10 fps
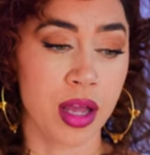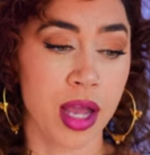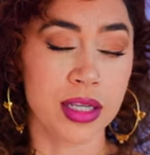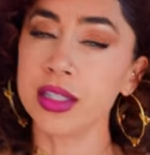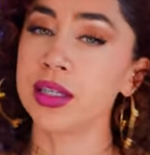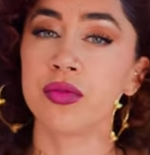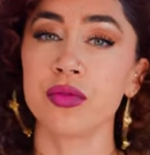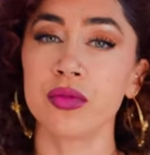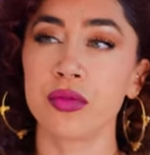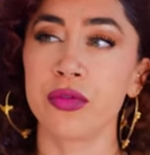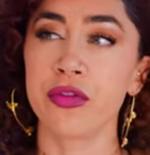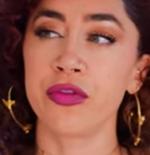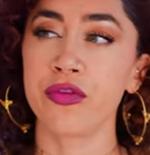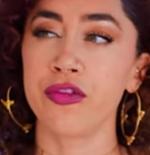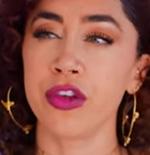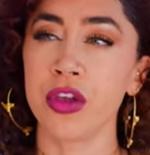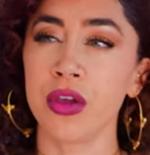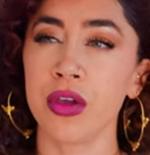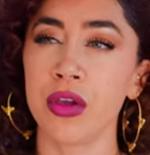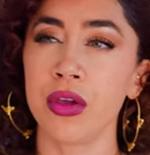I didn't
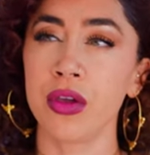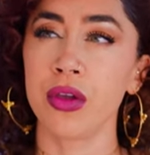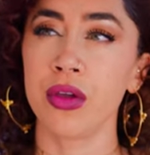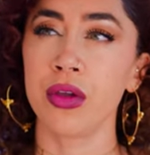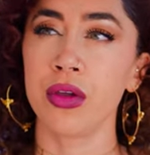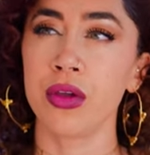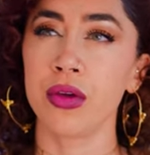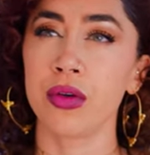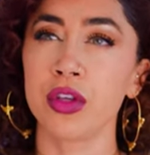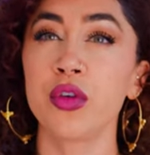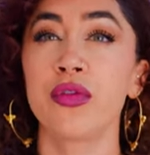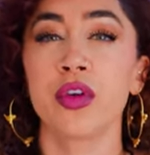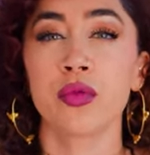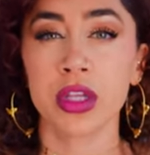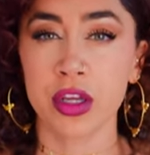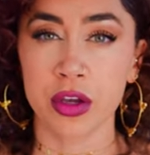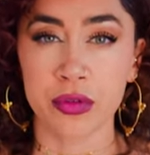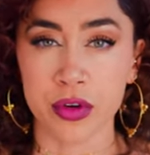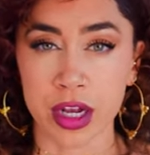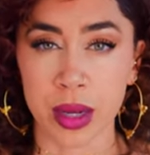feel. You feel really
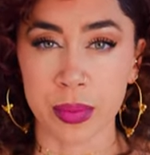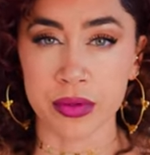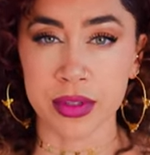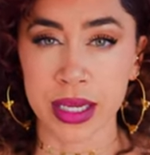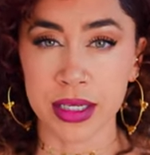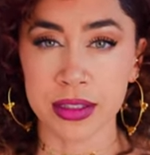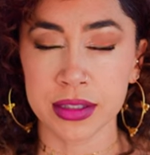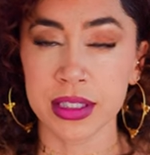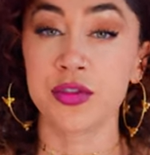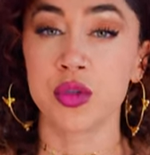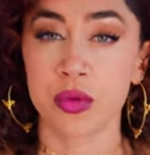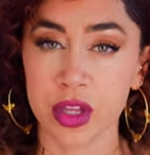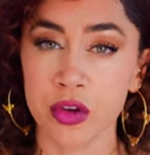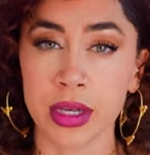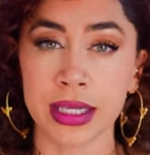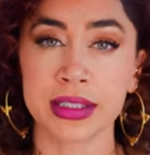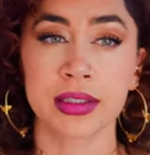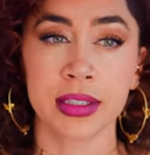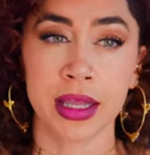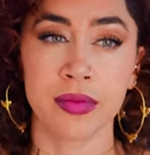good for a couple of days. Gives you a really
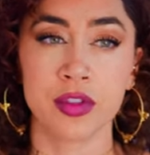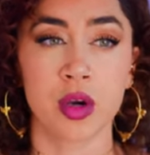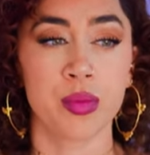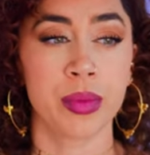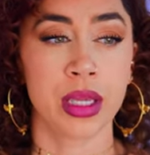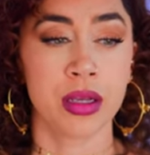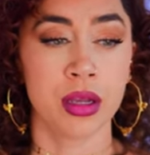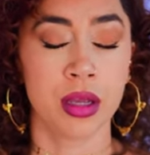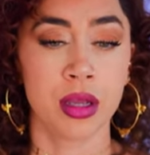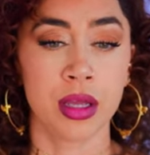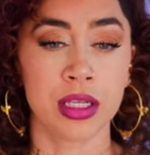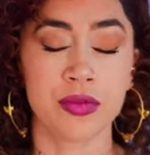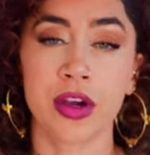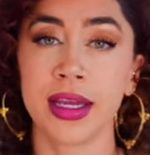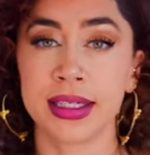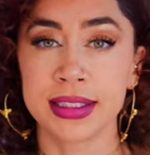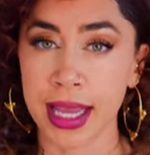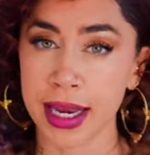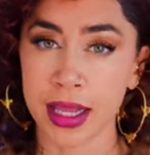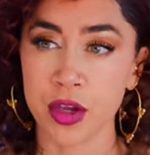nice hit of dopamine. It's very
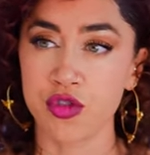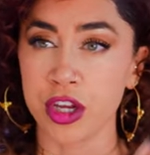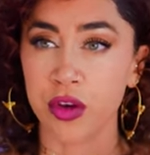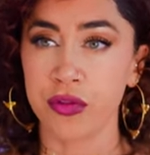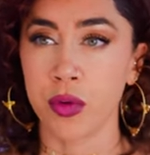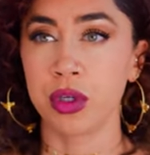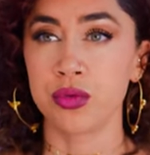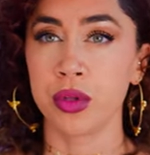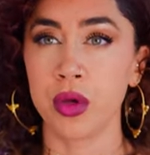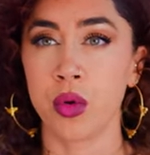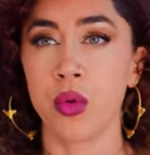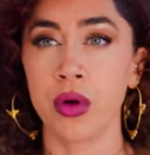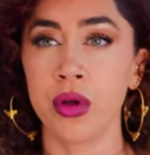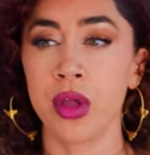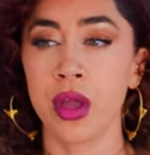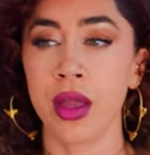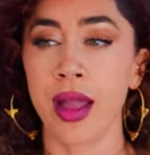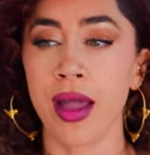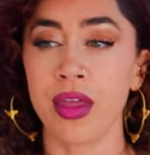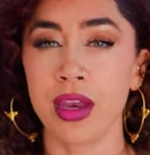exciting. You check your phone. It's really cool,
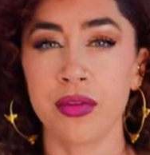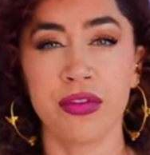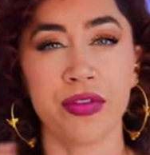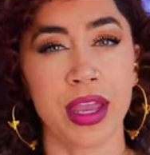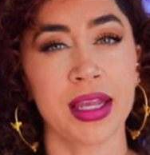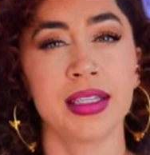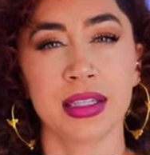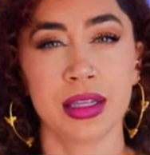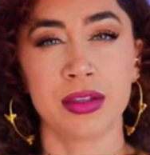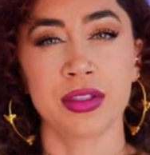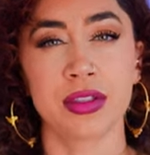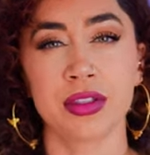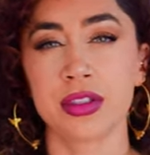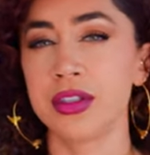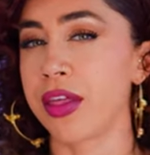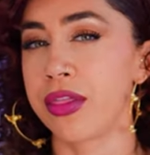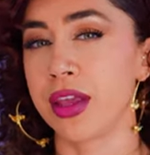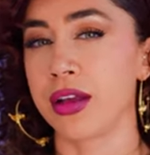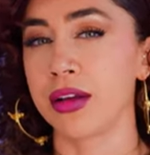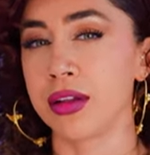and then it fades, and then there's there's
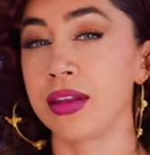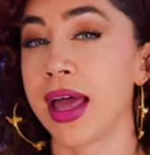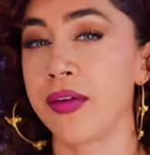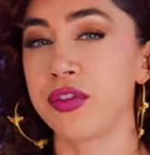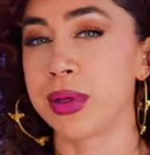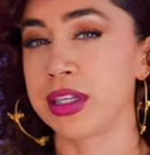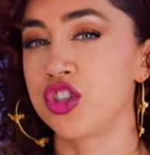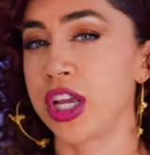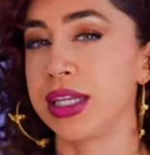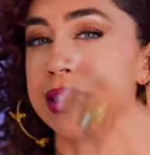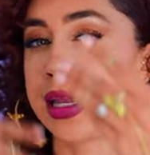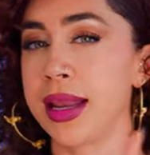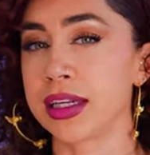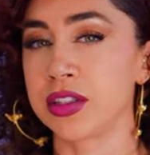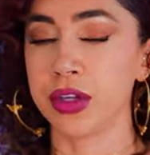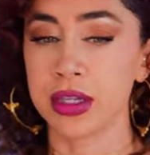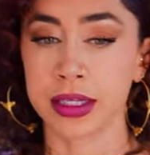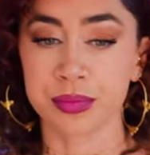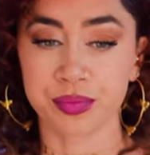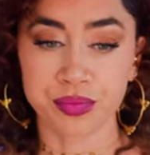nothing left but to chase that next feeling.